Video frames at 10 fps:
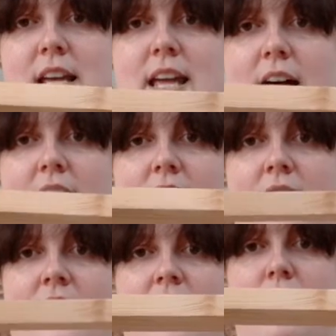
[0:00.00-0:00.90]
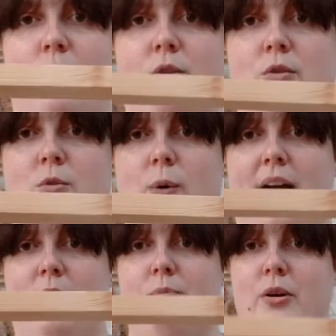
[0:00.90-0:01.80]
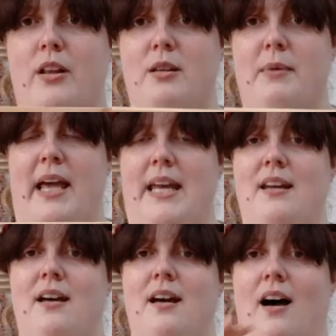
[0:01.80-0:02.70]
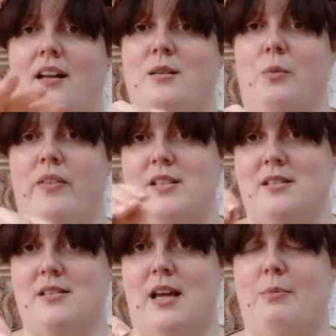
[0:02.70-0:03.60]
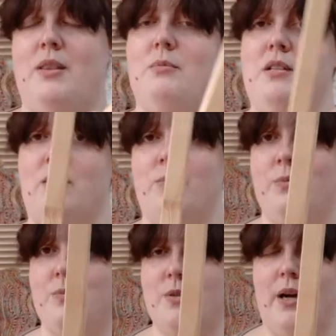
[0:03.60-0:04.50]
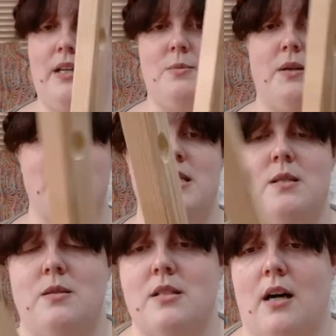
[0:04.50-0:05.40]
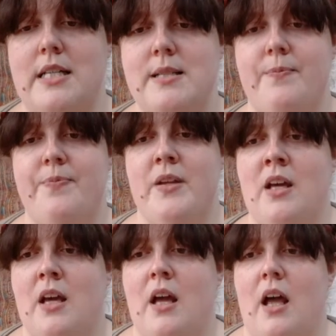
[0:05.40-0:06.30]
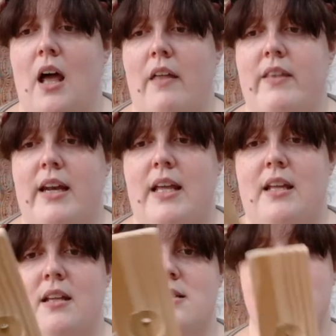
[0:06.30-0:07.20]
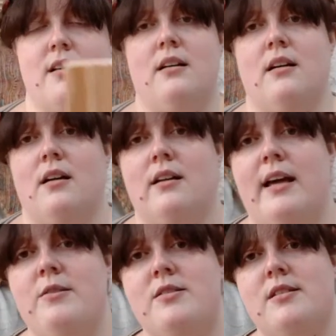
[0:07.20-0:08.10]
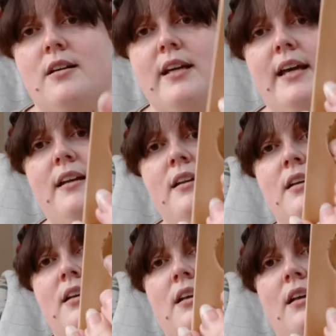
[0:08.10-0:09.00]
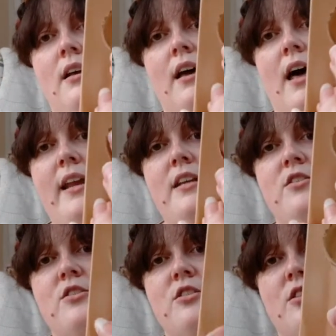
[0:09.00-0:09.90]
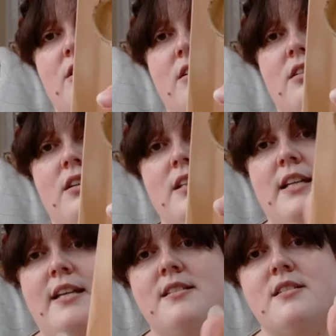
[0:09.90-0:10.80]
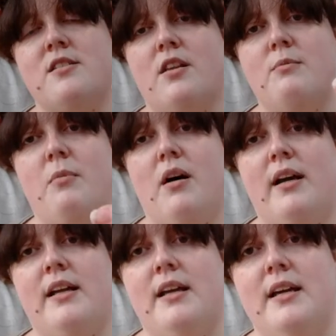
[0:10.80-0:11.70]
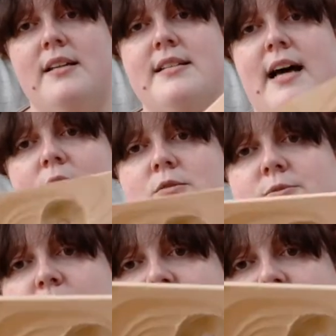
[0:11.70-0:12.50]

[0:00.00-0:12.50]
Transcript: here with all the weight pulling them in, I didn't want this to snap in the middle, so it had to be a decent size. And then he countersunk in an inch disc so that my dowels would